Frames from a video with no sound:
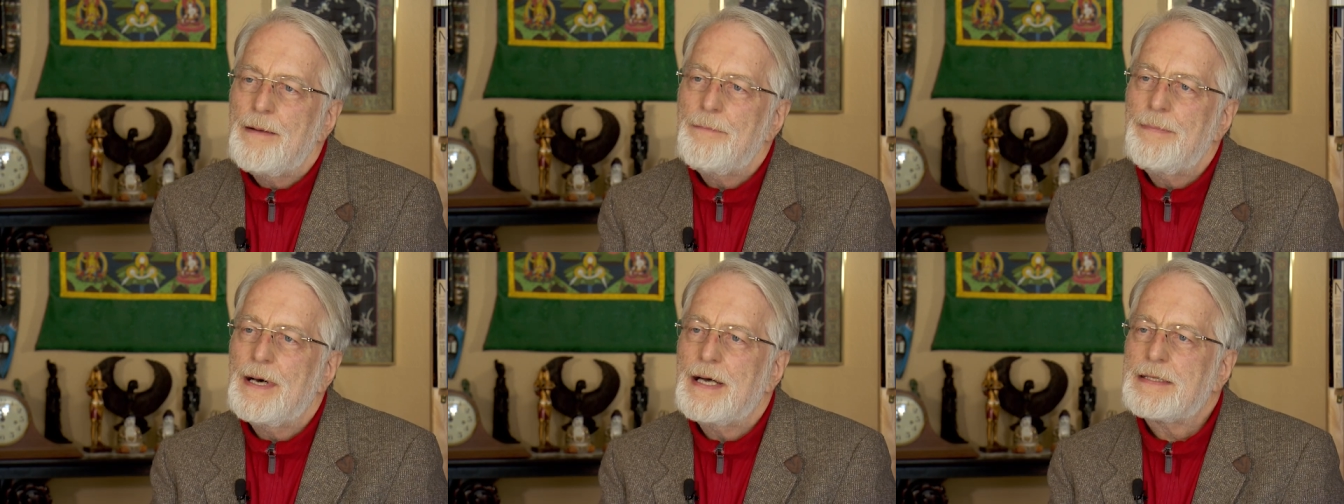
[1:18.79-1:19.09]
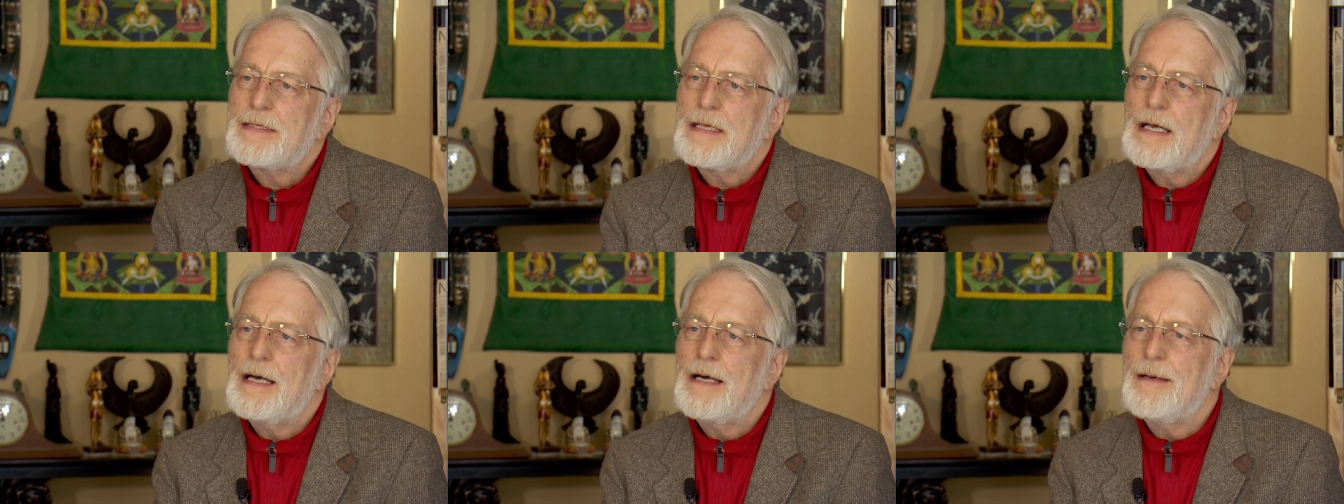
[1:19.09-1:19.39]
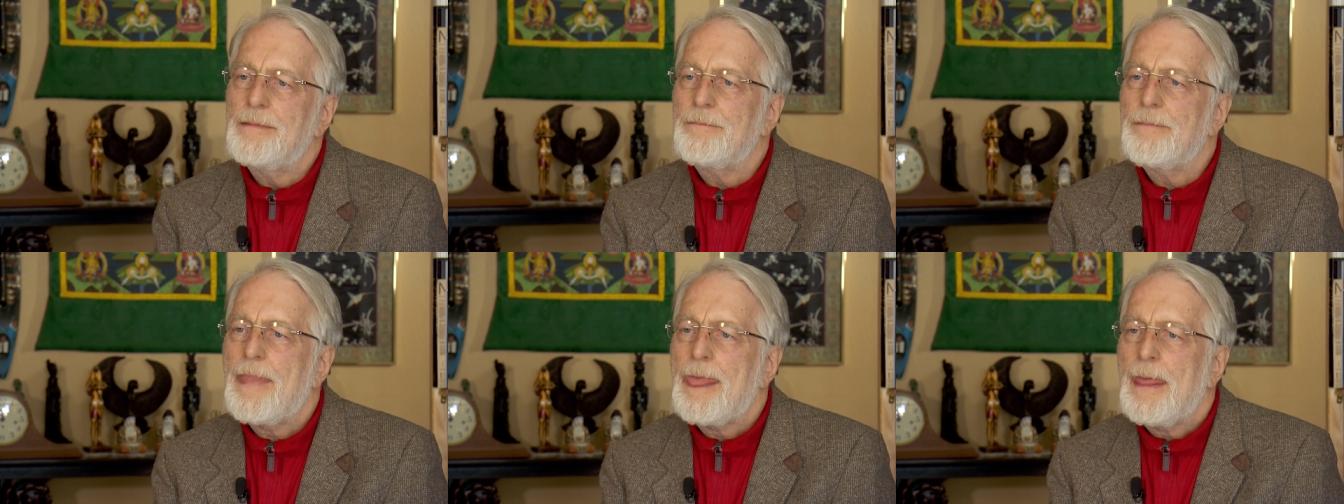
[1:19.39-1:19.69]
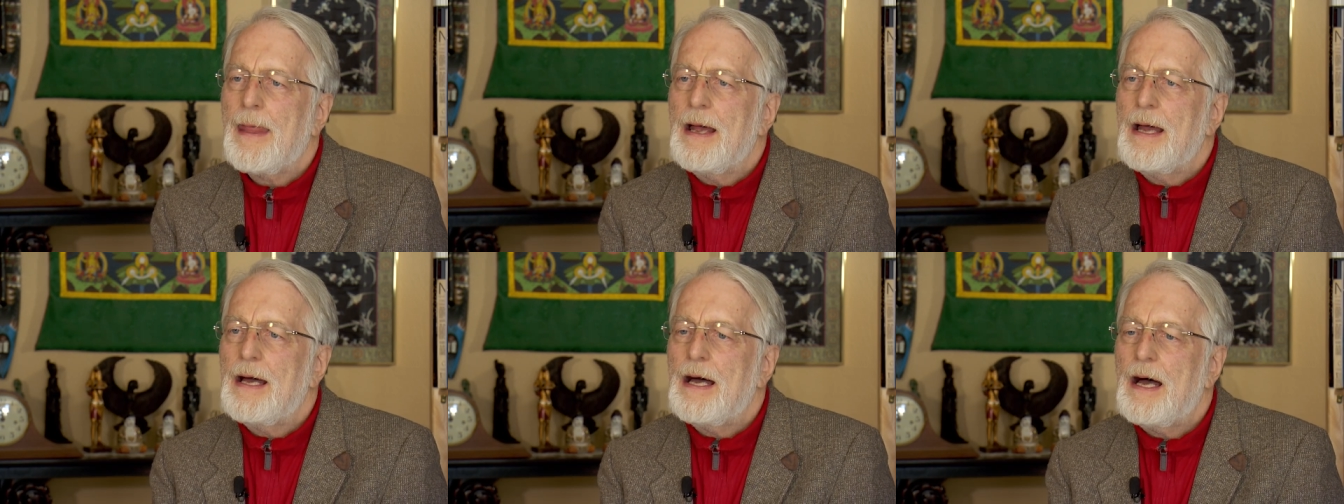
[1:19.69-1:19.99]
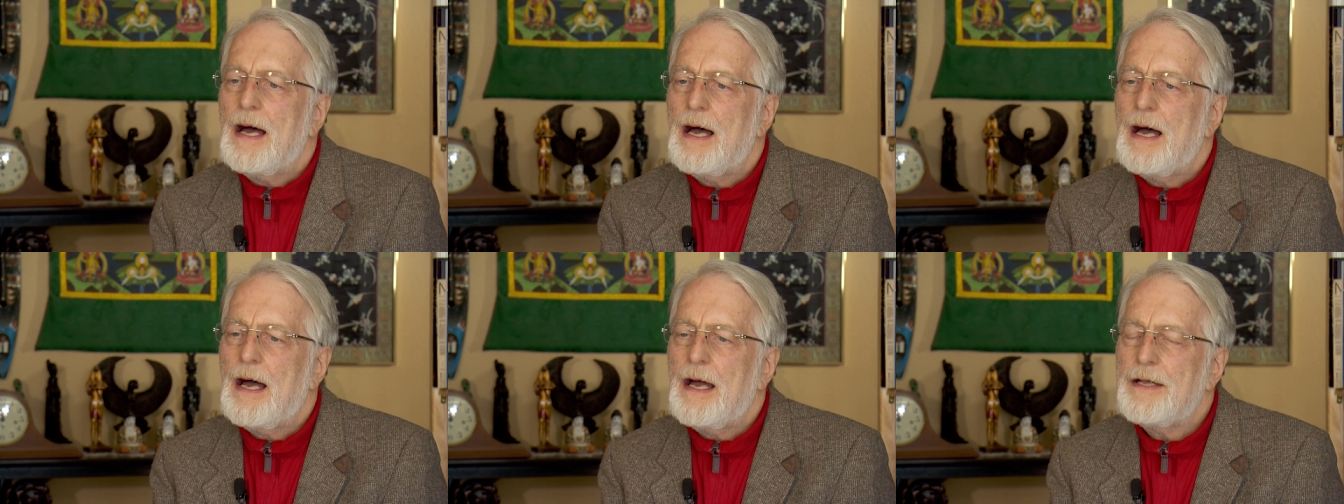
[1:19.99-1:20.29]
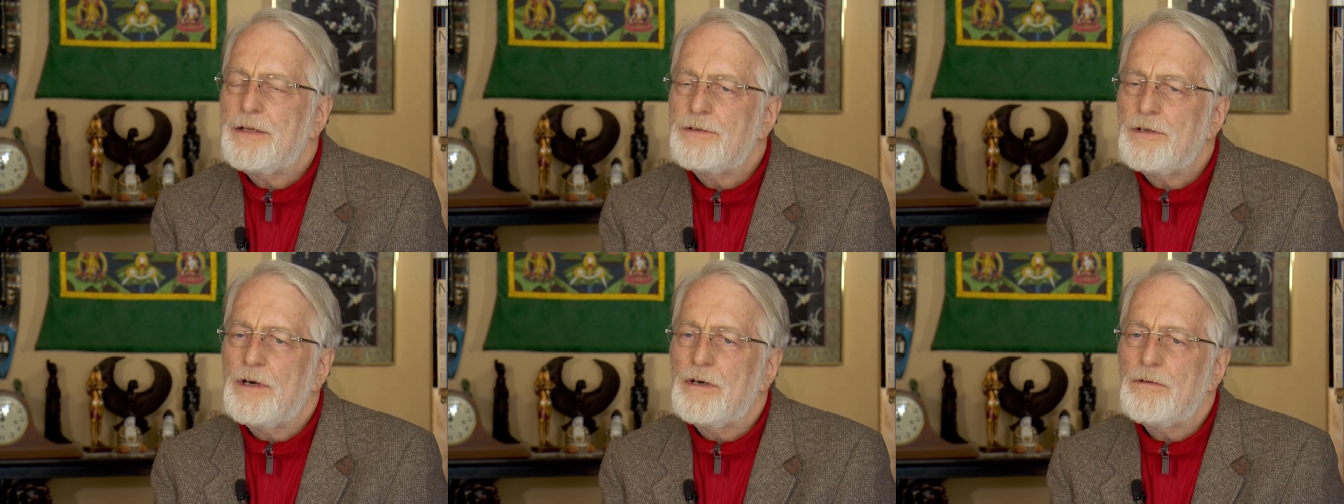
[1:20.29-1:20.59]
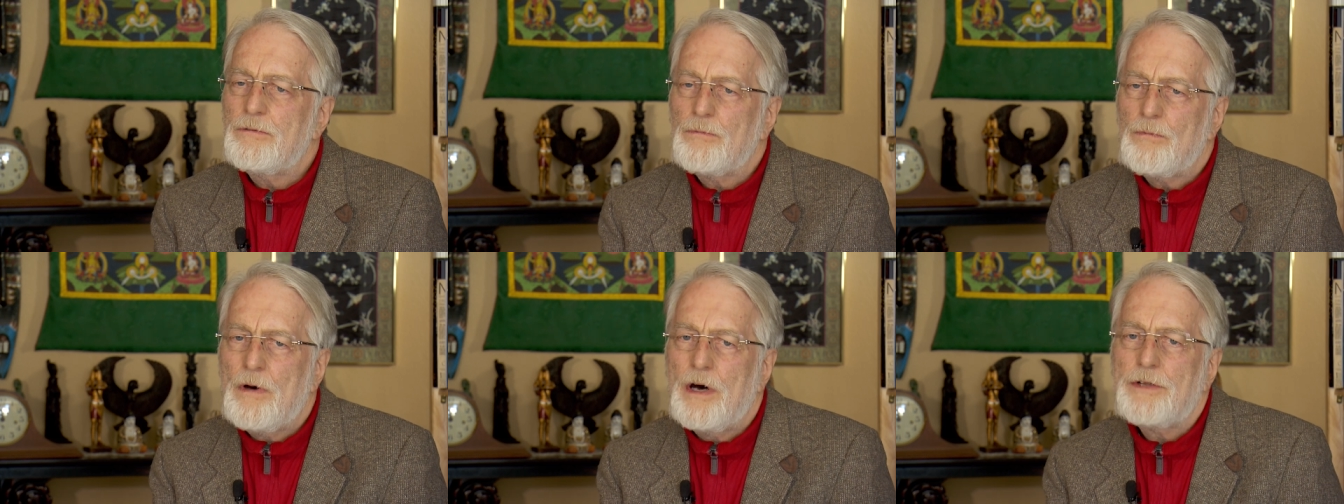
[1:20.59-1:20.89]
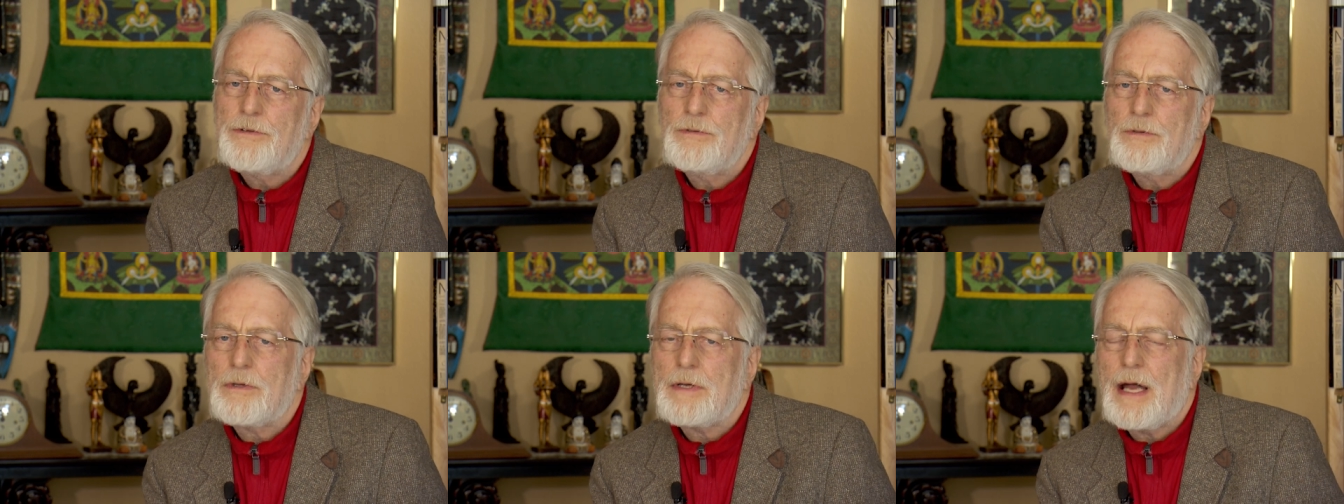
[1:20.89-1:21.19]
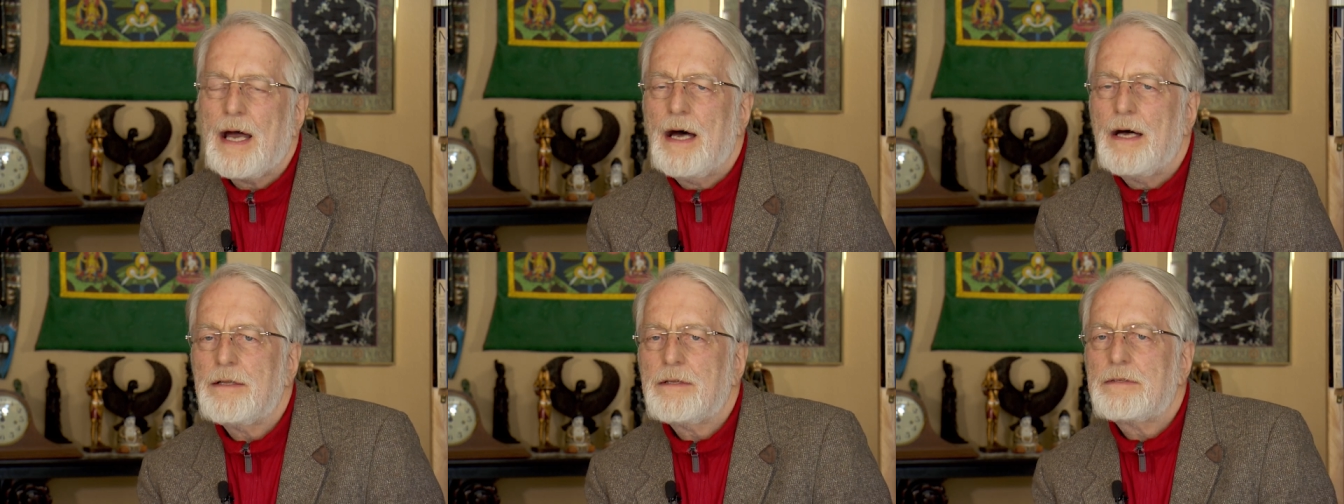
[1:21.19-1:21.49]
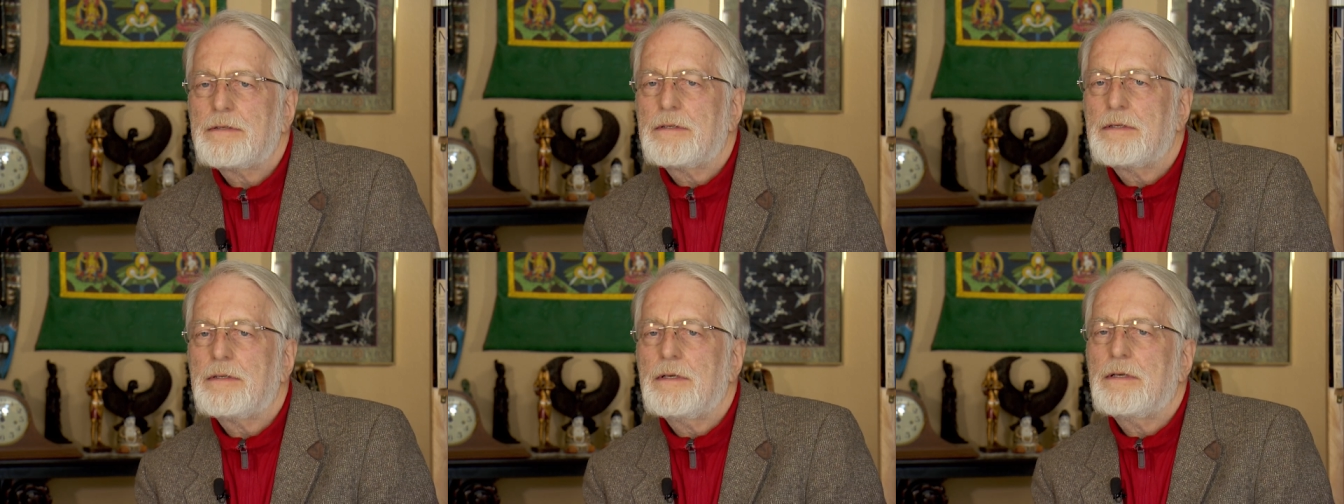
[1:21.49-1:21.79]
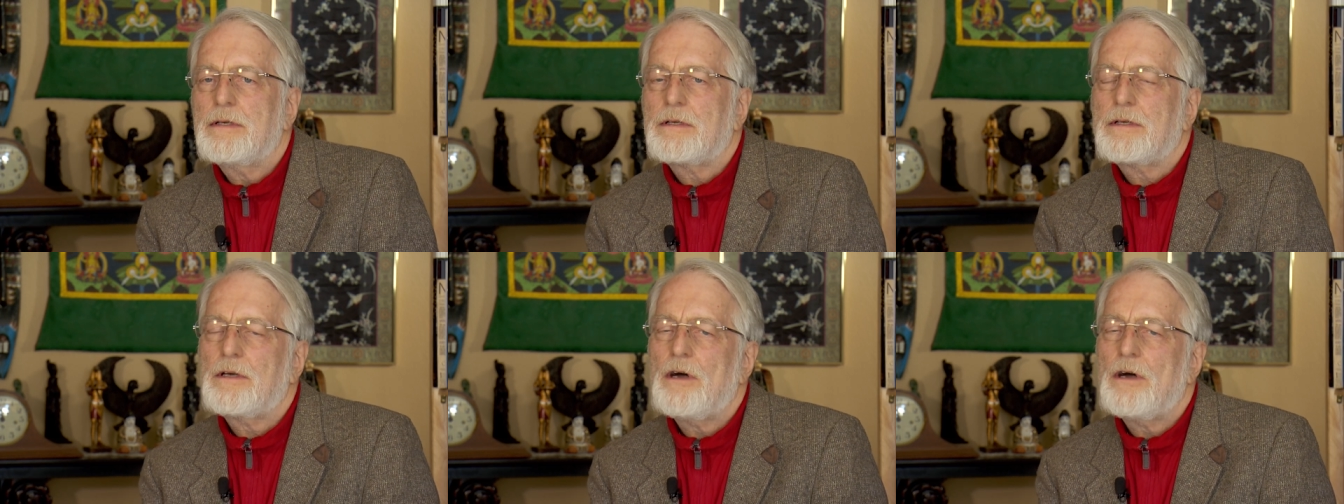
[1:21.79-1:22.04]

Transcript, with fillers: But um, I don't want to uh,